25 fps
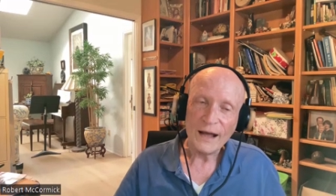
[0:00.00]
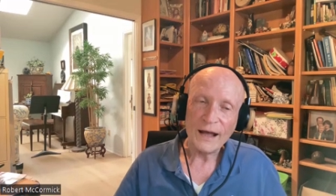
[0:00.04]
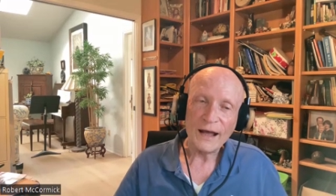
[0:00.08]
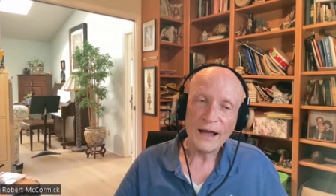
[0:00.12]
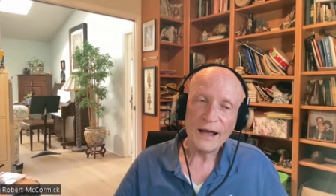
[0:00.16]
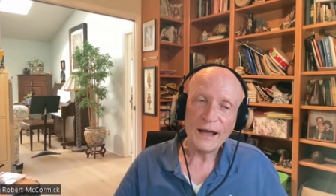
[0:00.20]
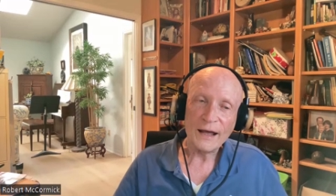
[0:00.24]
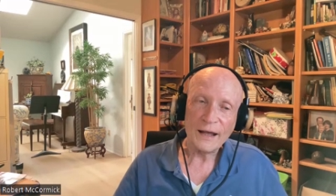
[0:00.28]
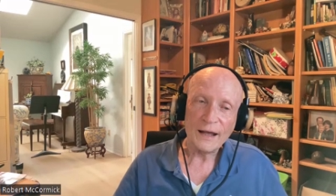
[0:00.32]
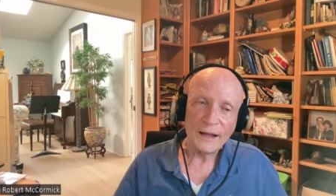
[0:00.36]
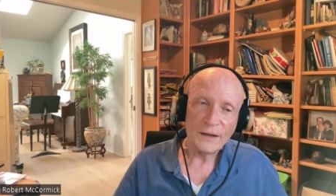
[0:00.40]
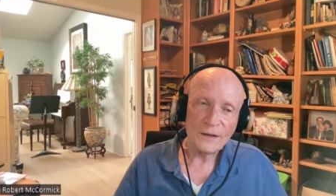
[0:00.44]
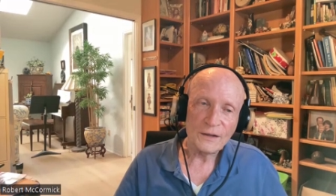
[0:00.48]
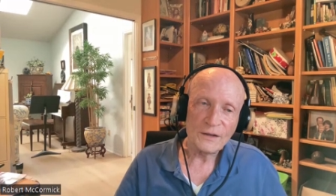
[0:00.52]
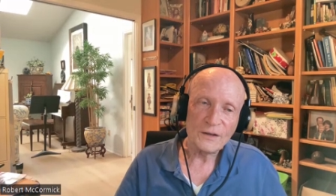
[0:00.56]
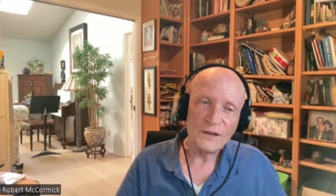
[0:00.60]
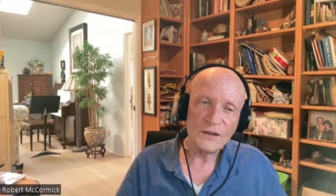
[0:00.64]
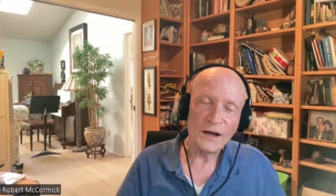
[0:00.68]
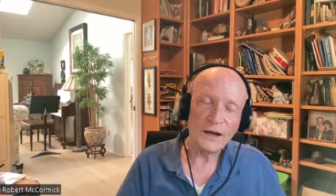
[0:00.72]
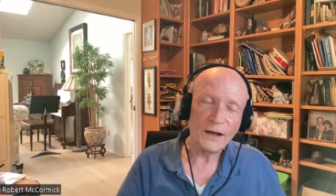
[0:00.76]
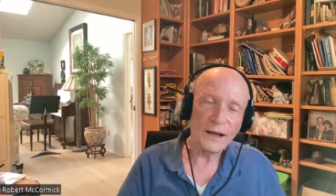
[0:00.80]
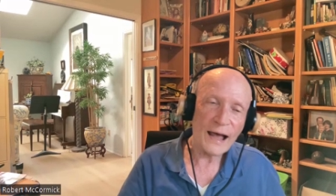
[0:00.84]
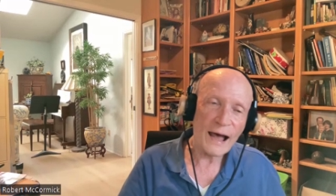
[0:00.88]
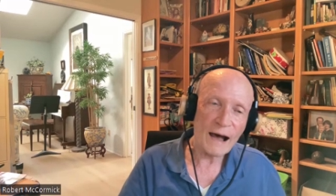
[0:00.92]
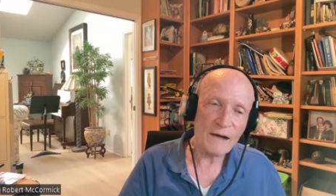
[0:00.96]

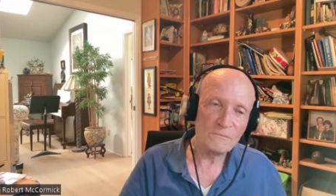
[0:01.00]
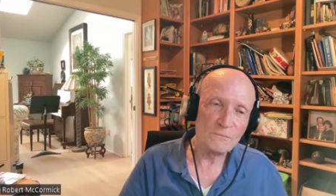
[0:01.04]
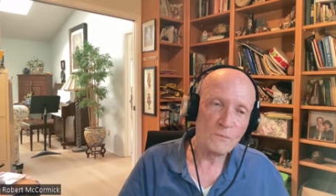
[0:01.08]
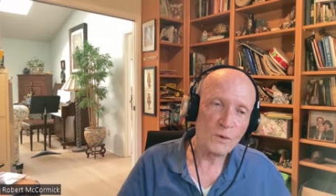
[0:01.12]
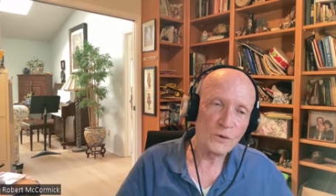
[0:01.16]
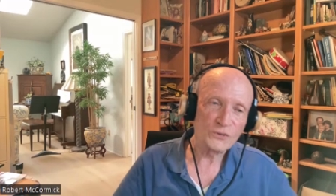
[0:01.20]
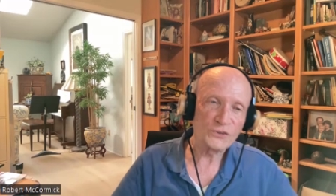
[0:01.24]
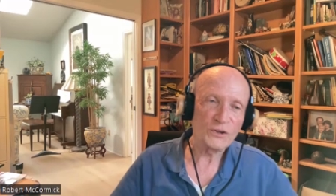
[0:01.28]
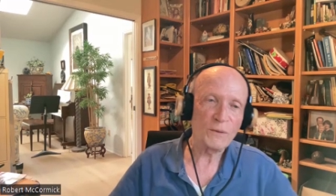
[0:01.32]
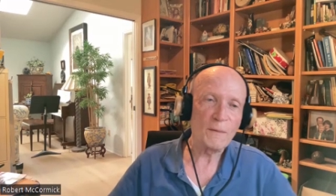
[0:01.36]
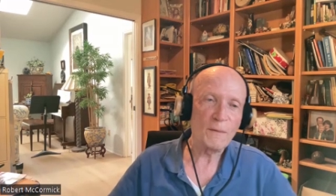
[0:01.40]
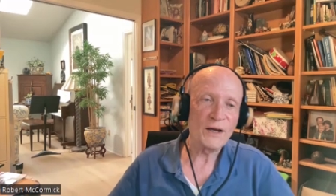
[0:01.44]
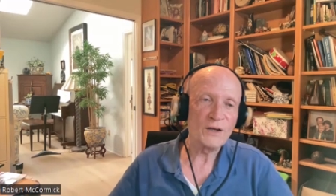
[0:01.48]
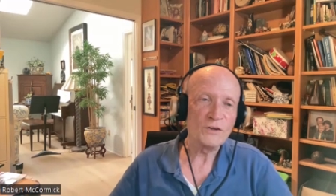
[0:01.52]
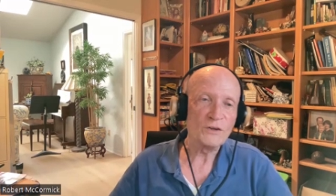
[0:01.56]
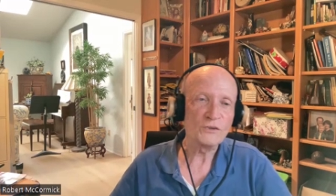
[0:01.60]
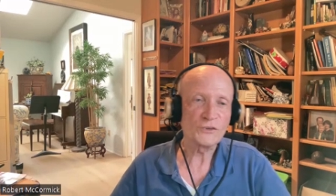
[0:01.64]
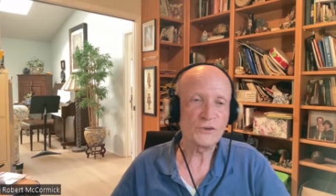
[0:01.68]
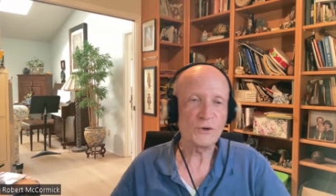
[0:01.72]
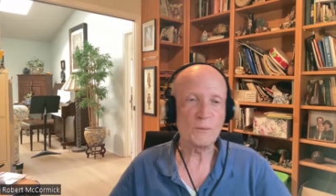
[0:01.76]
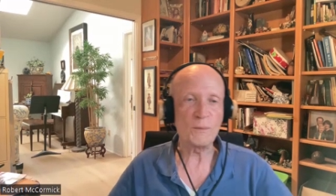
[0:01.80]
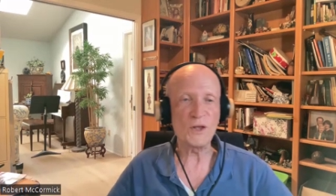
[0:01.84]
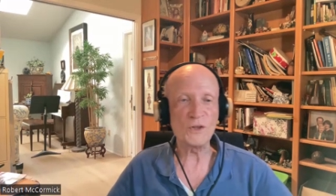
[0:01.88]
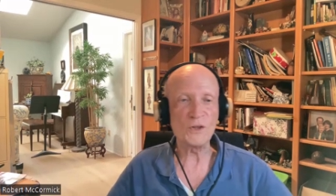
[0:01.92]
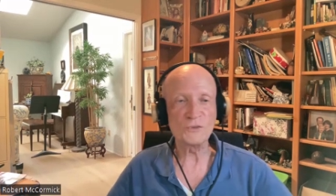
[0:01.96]
and have most of
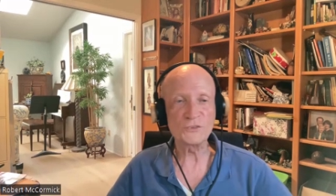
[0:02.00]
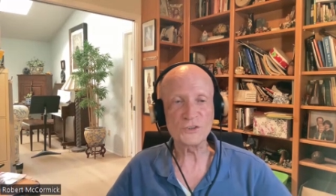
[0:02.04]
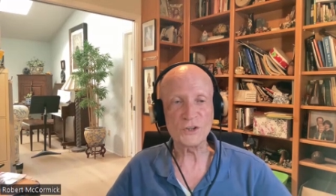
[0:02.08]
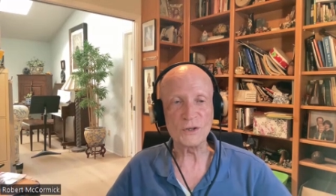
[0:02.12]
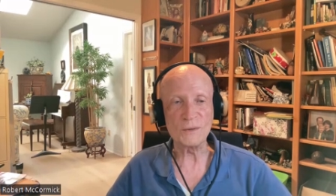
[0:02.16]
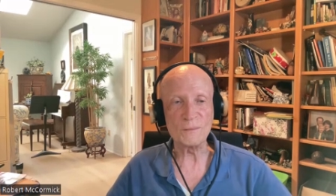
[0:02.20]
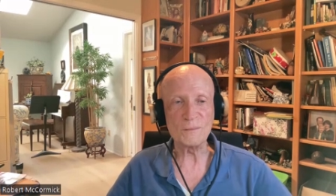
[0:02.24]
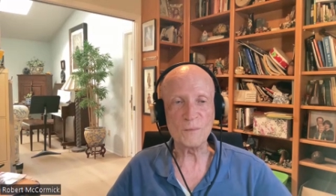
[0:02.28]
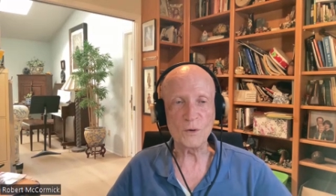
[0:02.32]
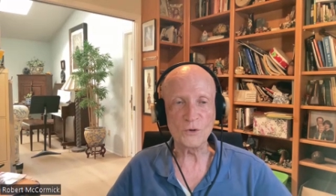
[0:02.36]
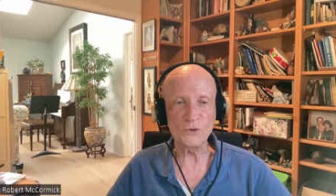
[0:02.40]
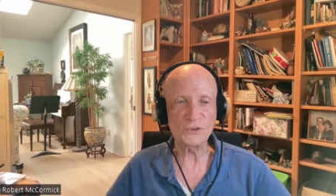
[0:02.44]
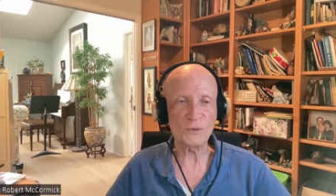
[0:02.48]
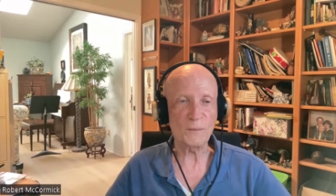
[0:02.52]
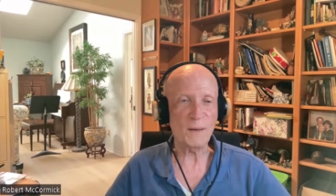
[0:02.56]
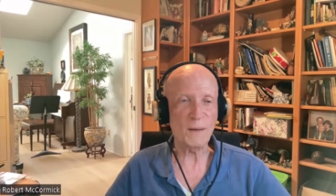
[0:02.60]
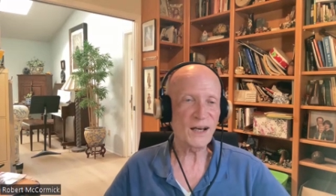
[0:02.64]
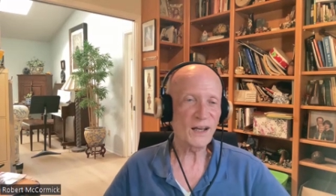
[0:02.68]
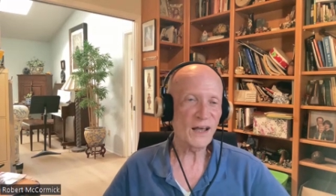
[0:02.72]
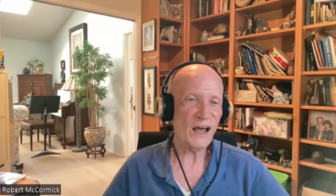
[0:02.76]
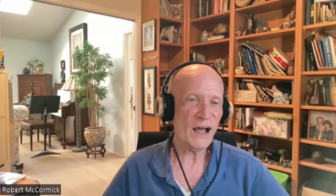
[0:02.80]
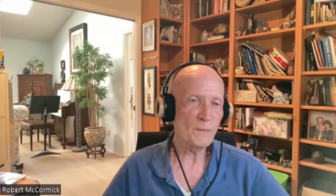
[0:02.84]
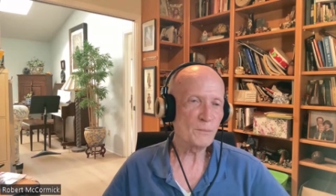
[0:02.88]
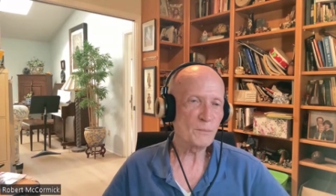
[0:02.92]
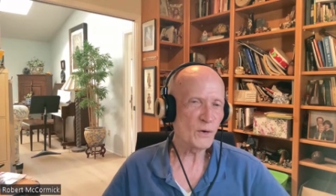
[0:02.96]
my instruments and most
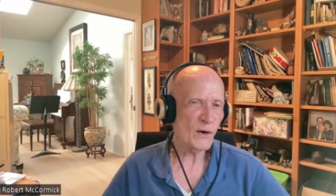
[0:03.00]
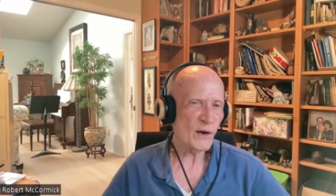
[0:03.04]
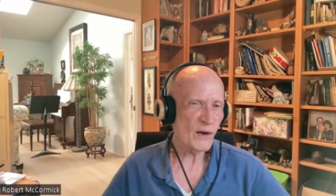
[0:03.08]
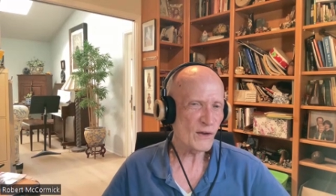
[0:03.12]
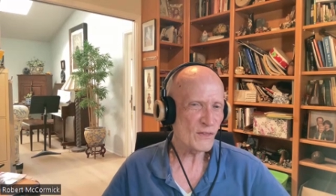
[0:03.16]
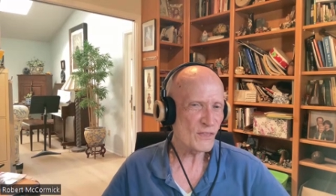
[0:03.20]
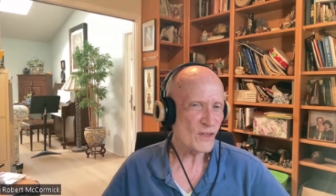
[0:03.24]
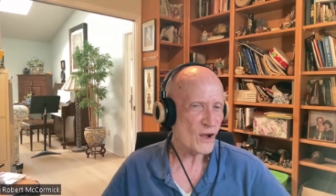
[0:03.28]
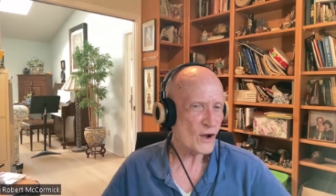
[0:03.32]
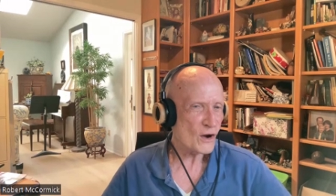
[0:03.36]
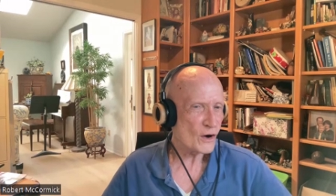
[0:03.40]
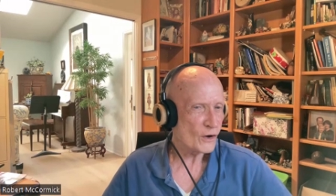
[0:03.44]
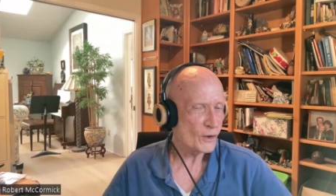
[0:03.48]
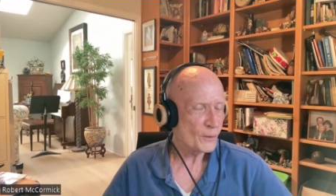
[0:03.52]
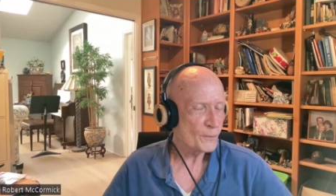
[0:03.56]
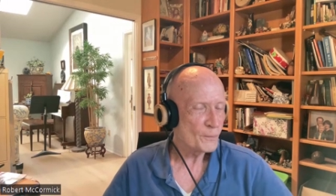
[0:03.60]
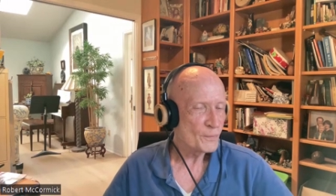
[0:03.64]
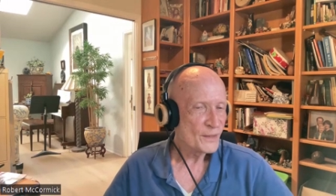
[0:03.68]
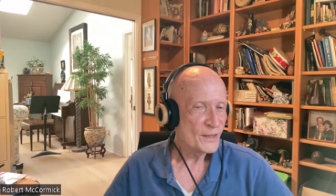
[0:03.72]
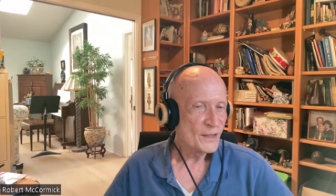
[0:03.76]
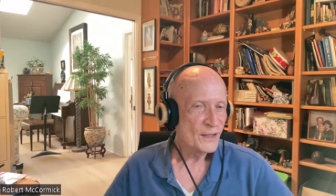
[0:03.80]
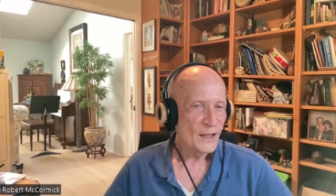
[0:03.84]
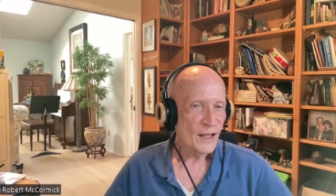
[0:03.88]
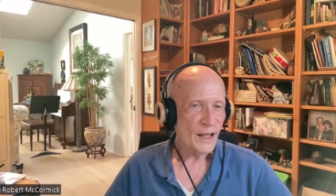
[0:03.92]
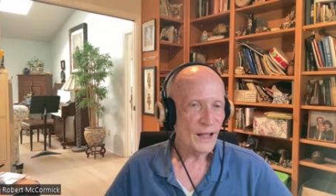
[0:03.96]
of my library
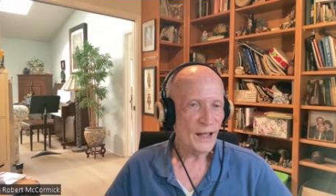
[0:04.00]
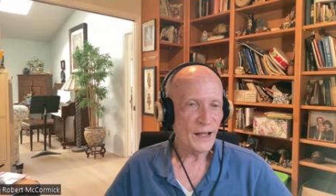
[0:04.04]
there.